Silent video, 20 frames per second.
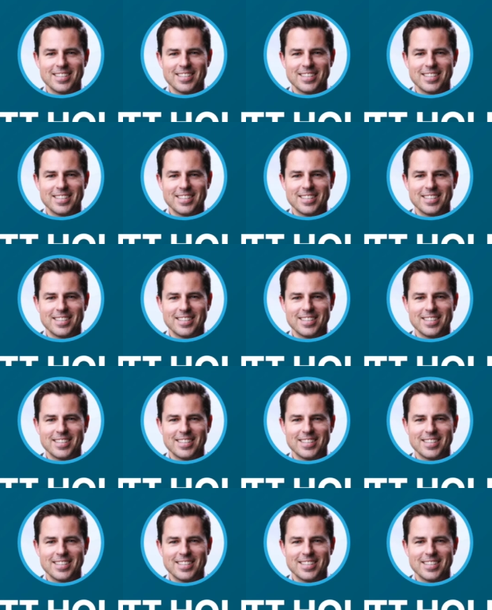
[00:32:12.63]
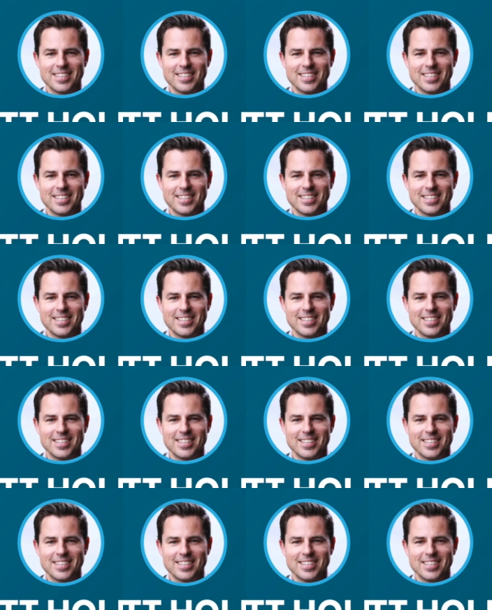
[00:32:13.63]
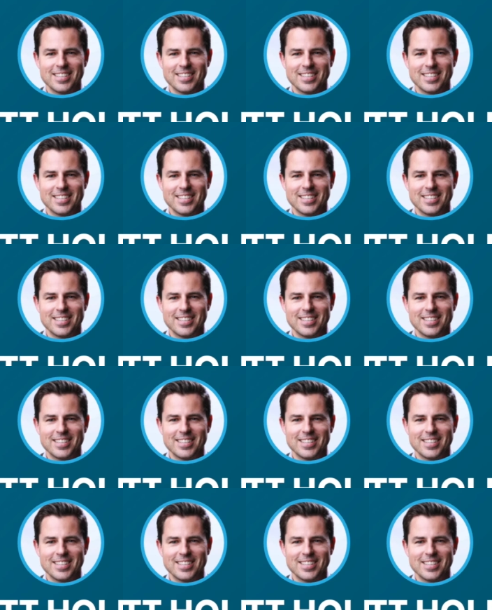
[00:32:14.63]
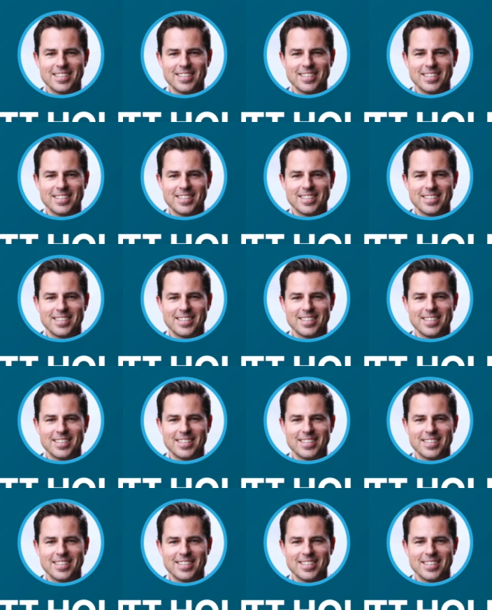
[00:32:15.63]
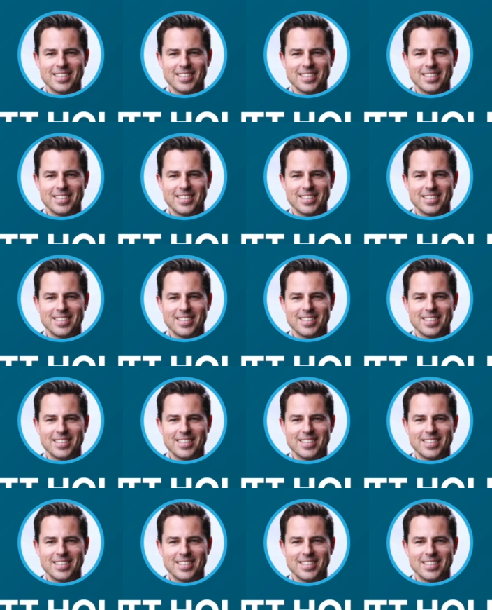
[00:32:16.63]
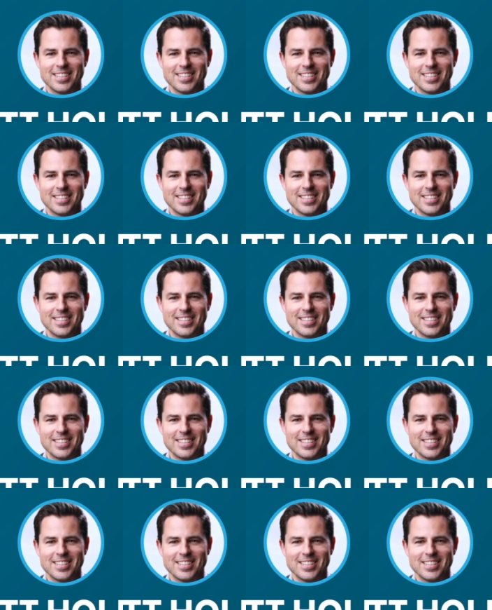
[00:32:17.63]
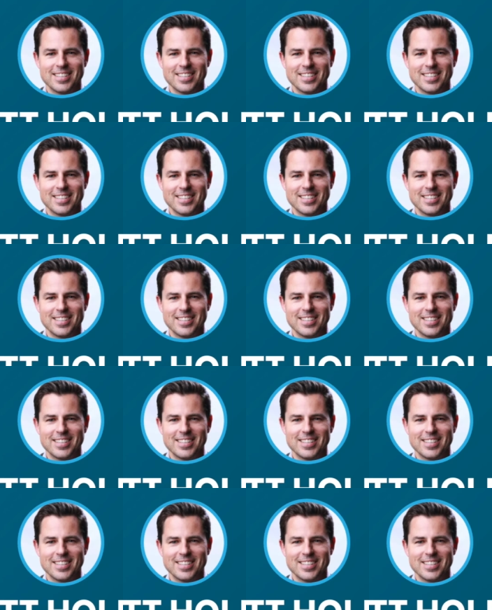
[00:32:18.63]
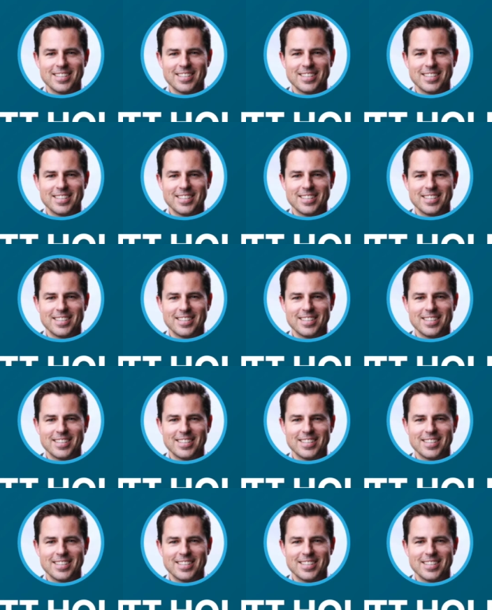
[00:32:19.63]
[no speech]